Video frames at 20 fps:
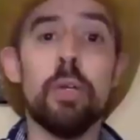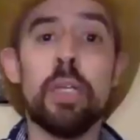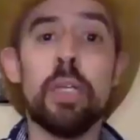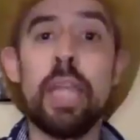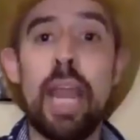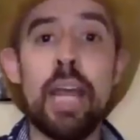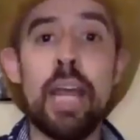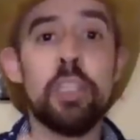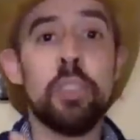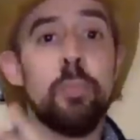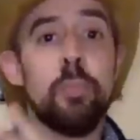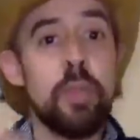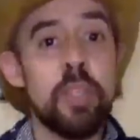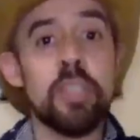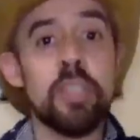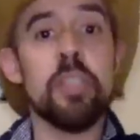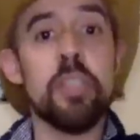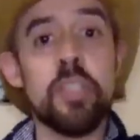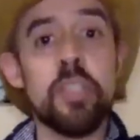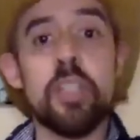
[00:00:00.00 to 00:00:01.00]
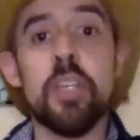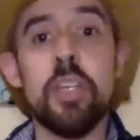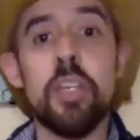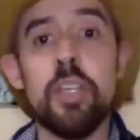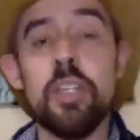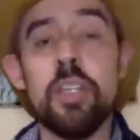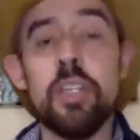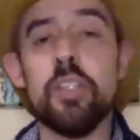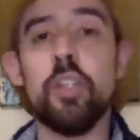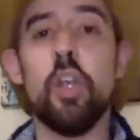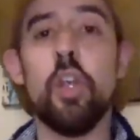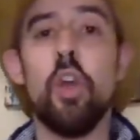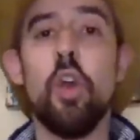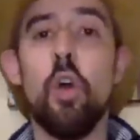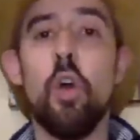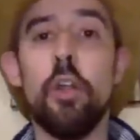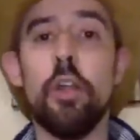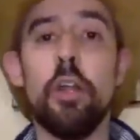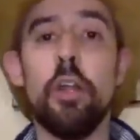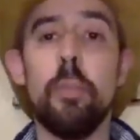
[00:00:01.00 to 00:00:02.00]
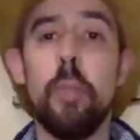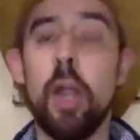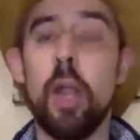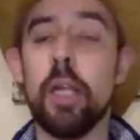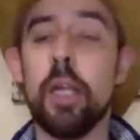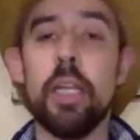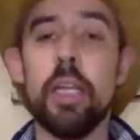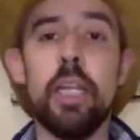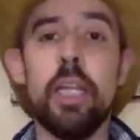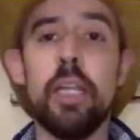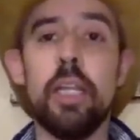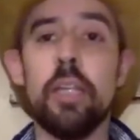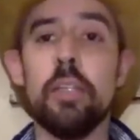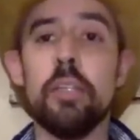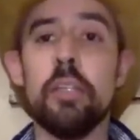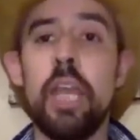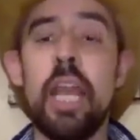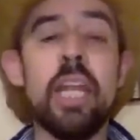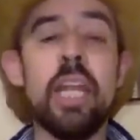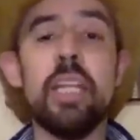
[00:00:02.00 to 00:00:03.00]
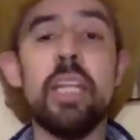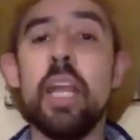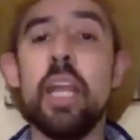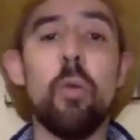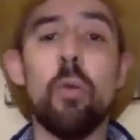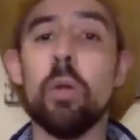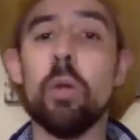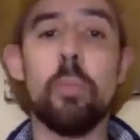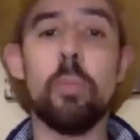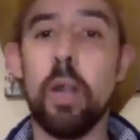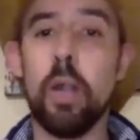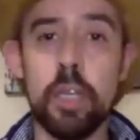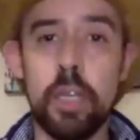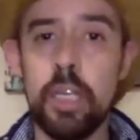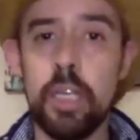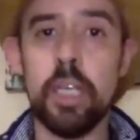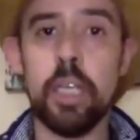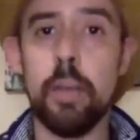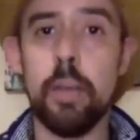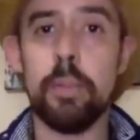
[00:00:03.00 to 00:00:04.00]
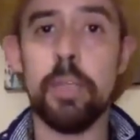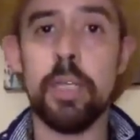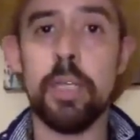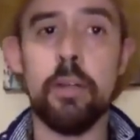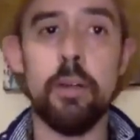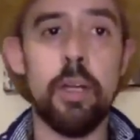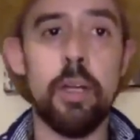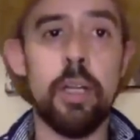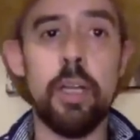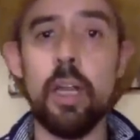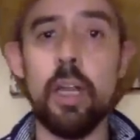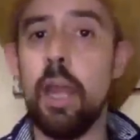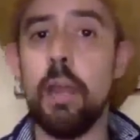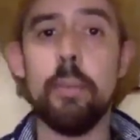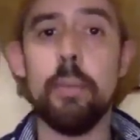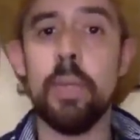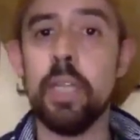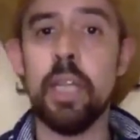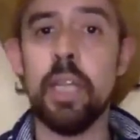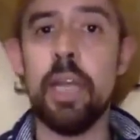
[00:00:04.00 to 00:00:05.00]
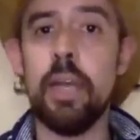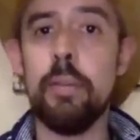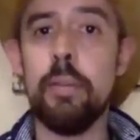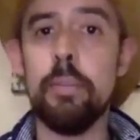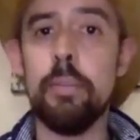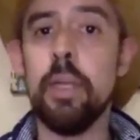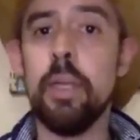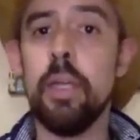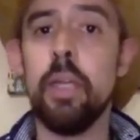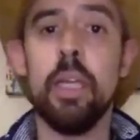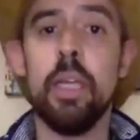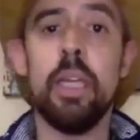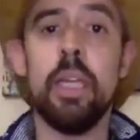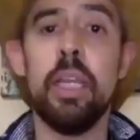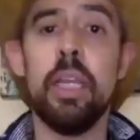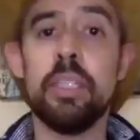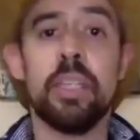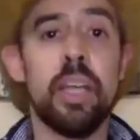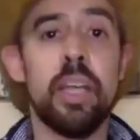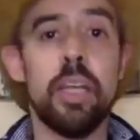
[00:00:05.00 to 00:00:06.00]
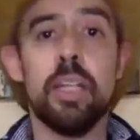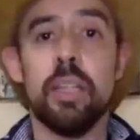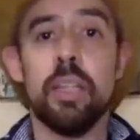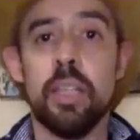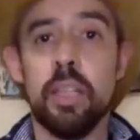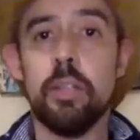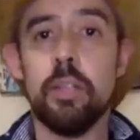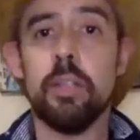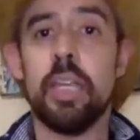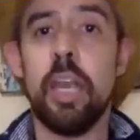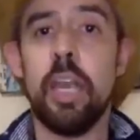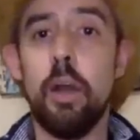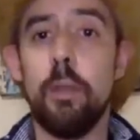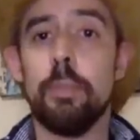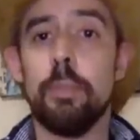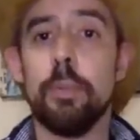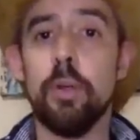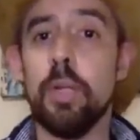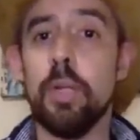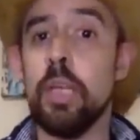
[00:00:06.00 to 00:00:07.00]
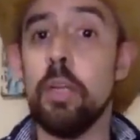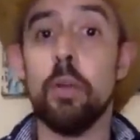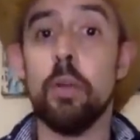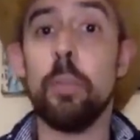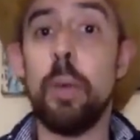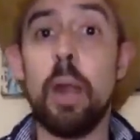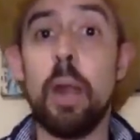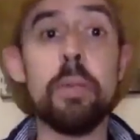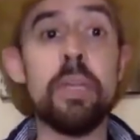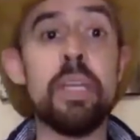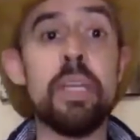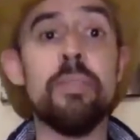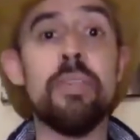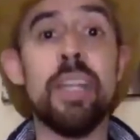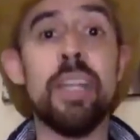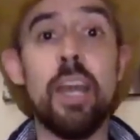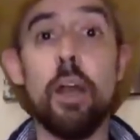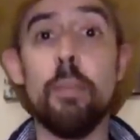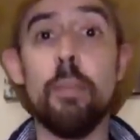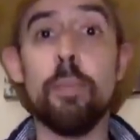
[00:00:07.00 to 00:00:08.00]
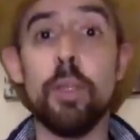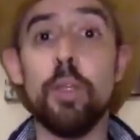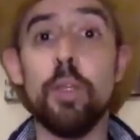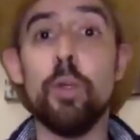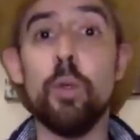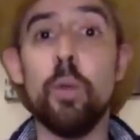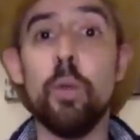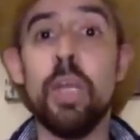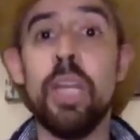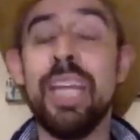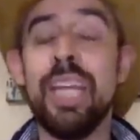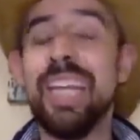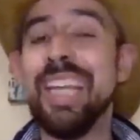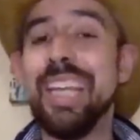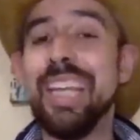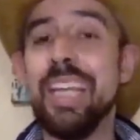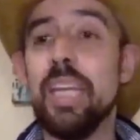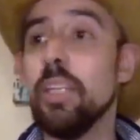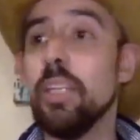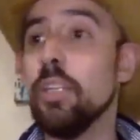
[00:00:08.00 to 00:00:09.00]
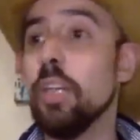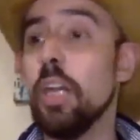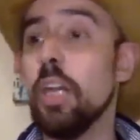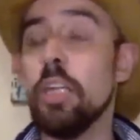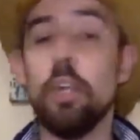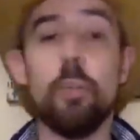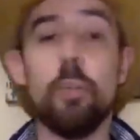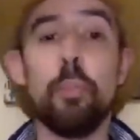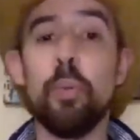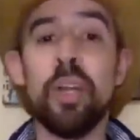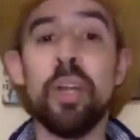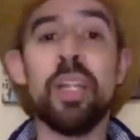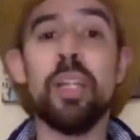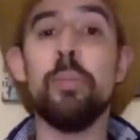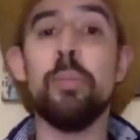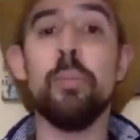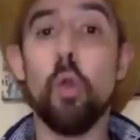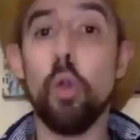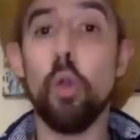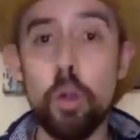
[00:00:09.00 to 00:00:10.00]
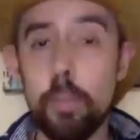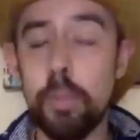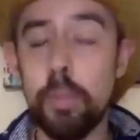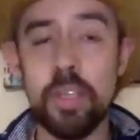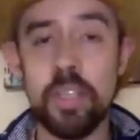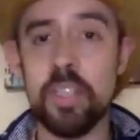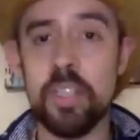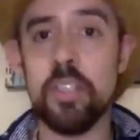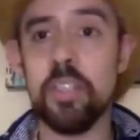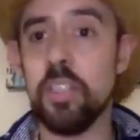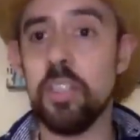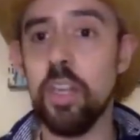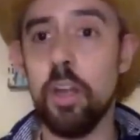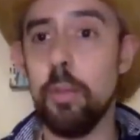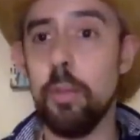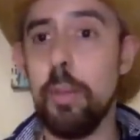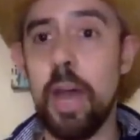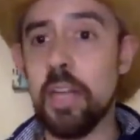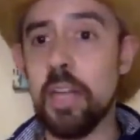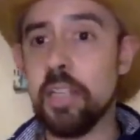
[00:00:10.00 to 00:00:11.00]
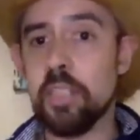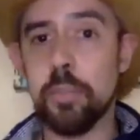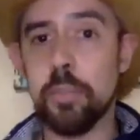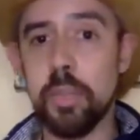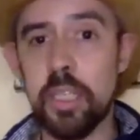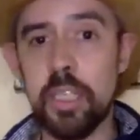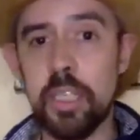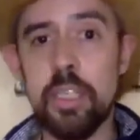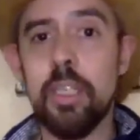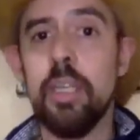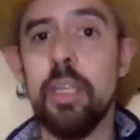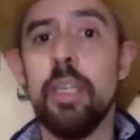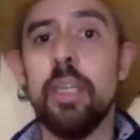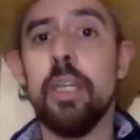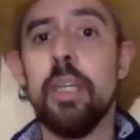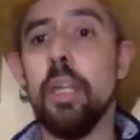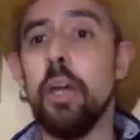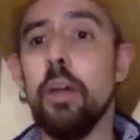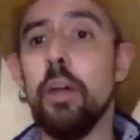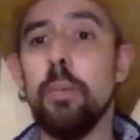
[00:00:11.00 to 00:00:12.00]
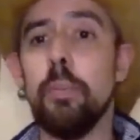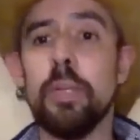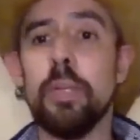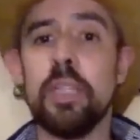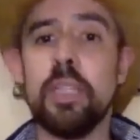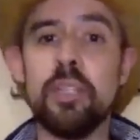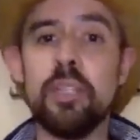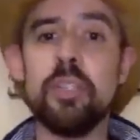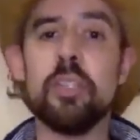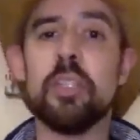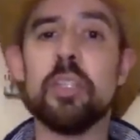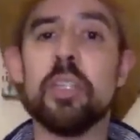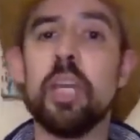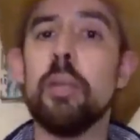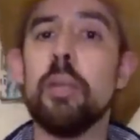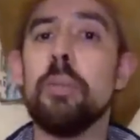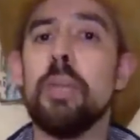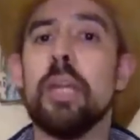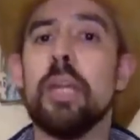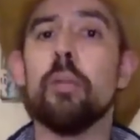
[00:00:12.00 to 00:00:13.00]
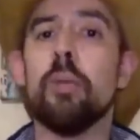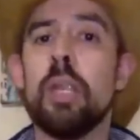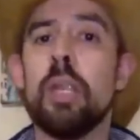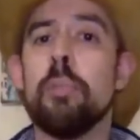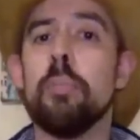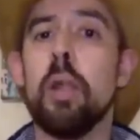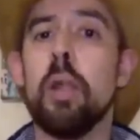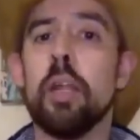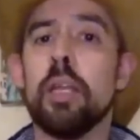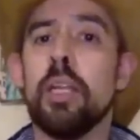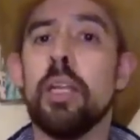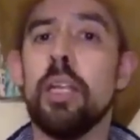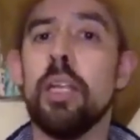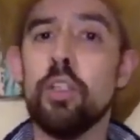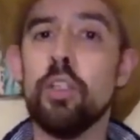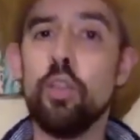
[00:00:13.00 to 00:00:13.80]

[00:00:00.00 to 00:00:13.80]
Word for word: cash businesses, or you're marketing any network marketing company you're in, an MLM. It's going to literally help you. It'll probably even help you in your brick and mortar business, you know, possibly. You know, but this is going to be a great marketing